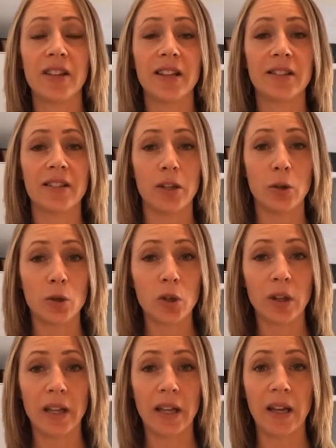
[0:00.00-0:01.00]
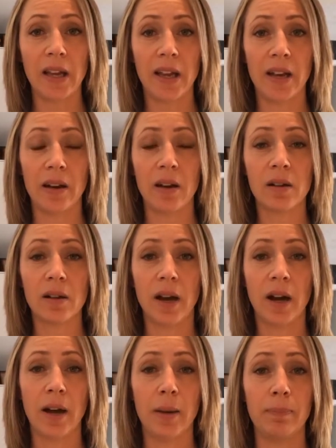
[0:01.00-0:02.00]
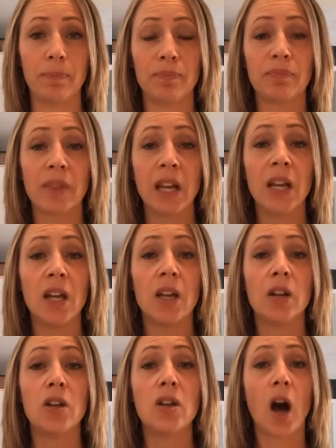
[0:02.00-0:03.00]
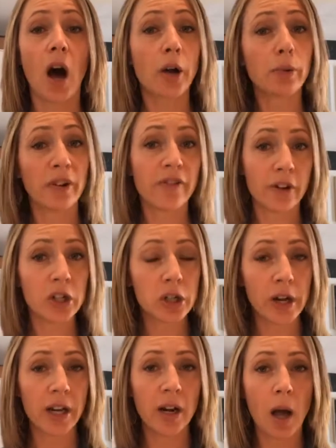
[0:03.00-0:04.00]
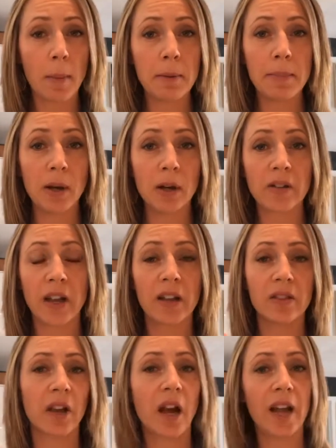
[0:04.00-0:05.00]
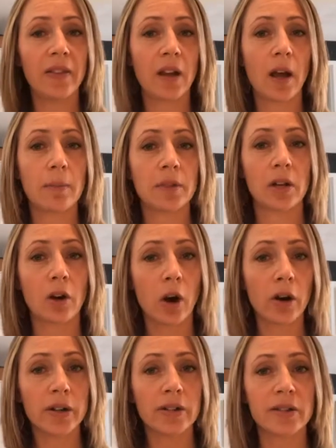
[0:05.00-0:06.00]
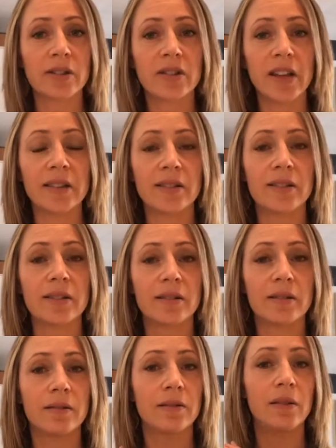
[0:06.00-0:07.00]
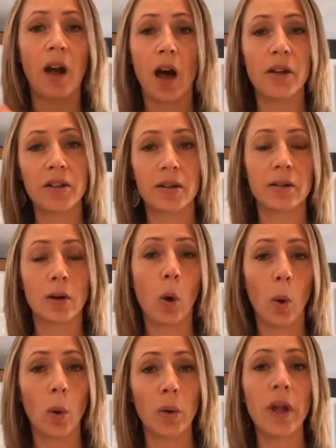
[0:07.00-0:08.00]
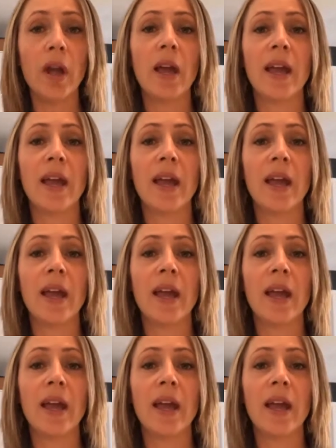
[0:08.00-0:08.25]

that's usually in non-refrigerated almond milk, like the kind that comes in cartons that's not cold,